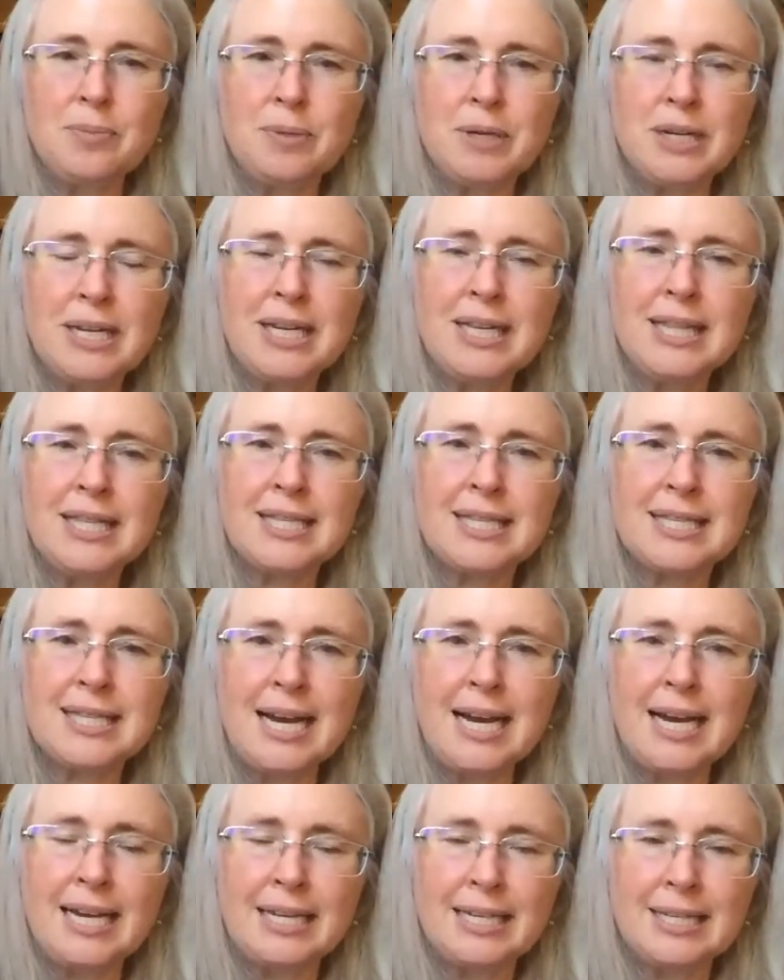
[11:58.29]
but it hit the
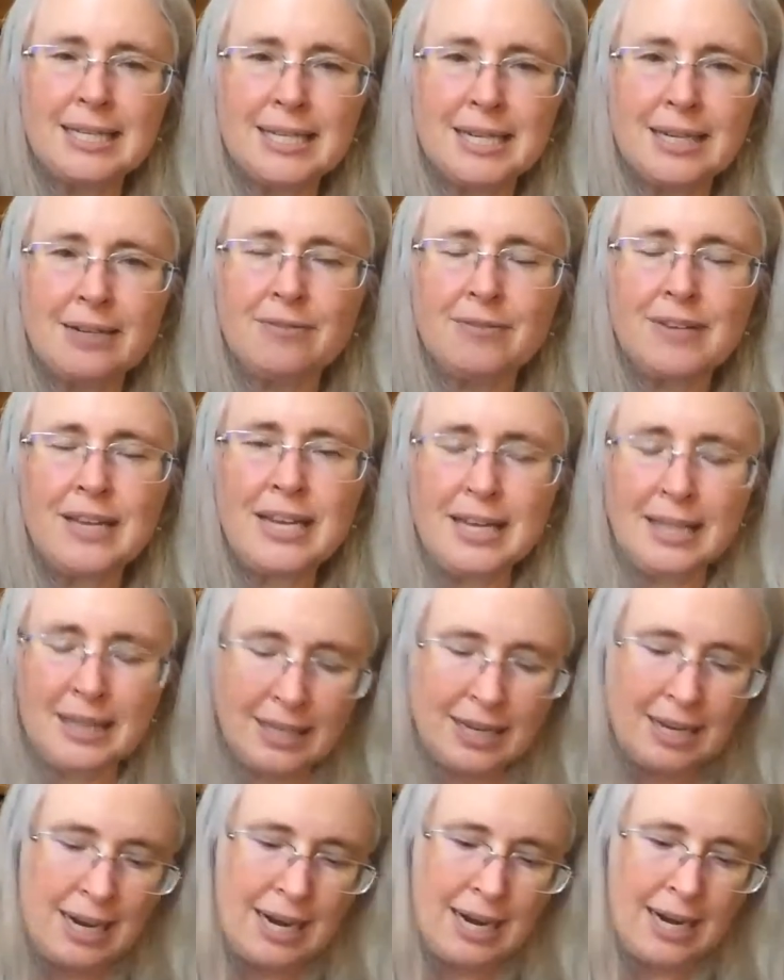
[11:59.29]
sign instead of hitting the
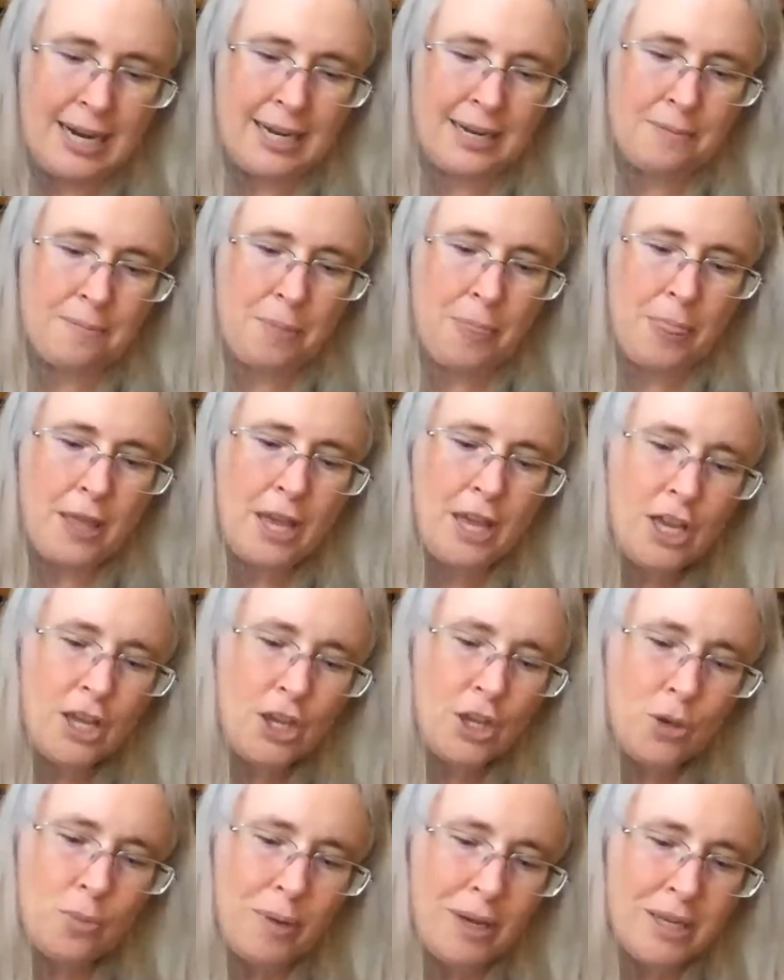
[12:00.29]
guy.
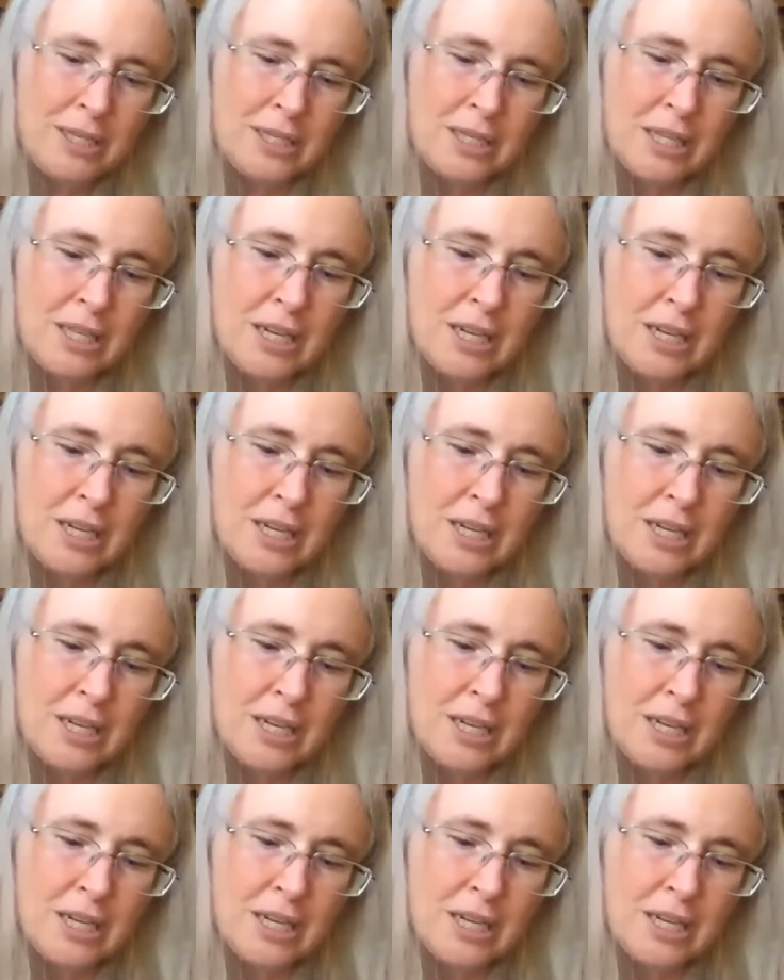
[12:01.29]
You may see the